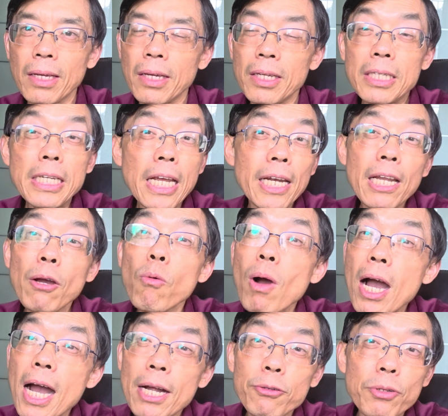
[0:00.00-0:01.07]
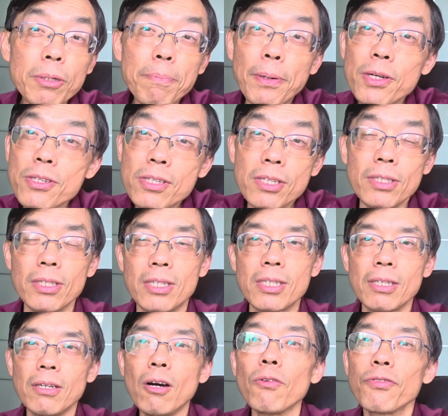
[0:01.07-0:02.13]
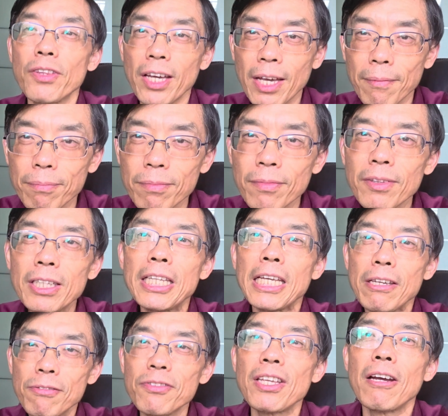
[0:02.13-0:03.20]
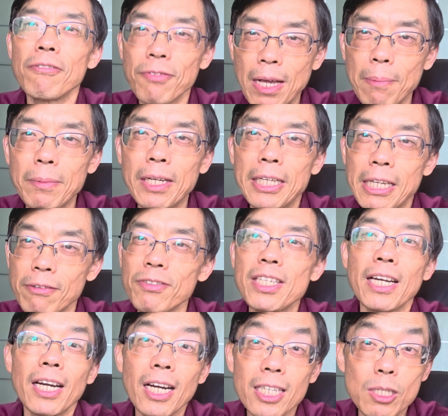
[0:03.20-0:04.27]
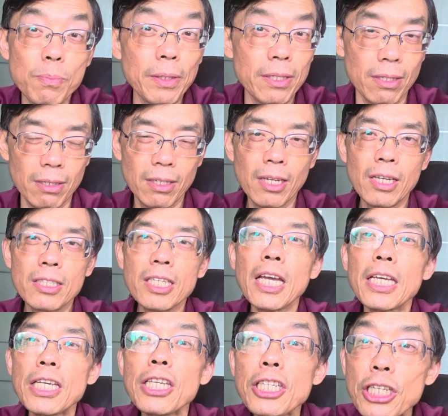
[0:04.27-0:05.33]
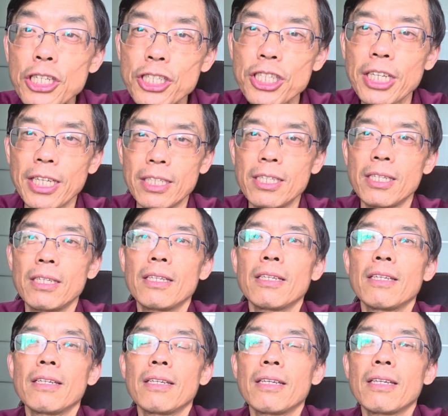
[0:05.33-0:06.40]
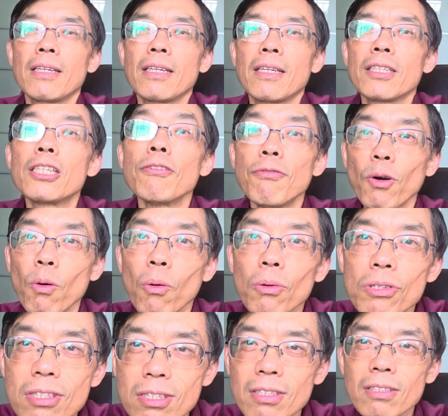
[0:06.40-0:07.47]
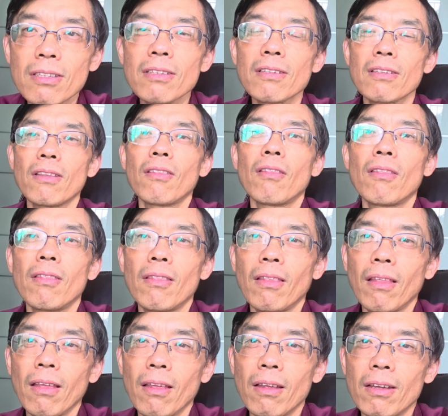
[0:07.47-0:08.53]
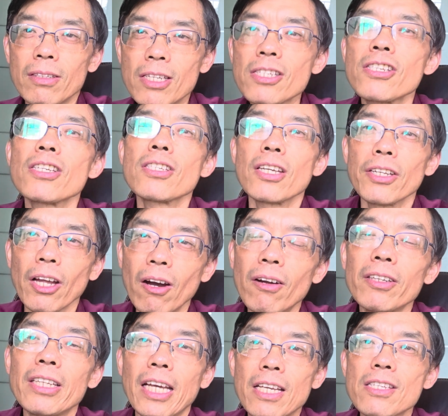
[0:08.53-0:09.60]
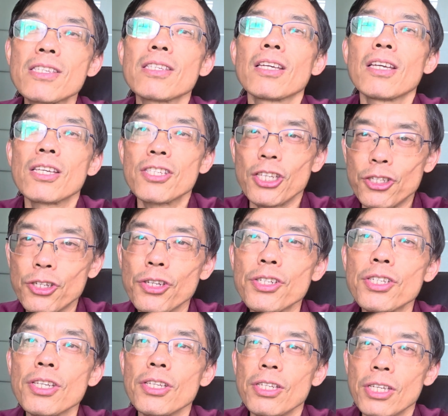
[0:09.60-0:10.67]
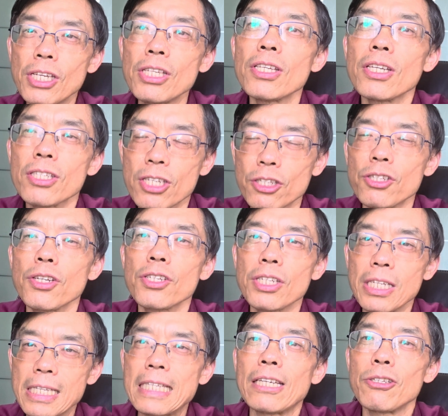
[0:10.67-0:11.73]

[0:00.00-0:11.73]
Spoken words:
nearly 100% of them leave their family, leave their husband. They initiate divorce. This is a nowadays situation in the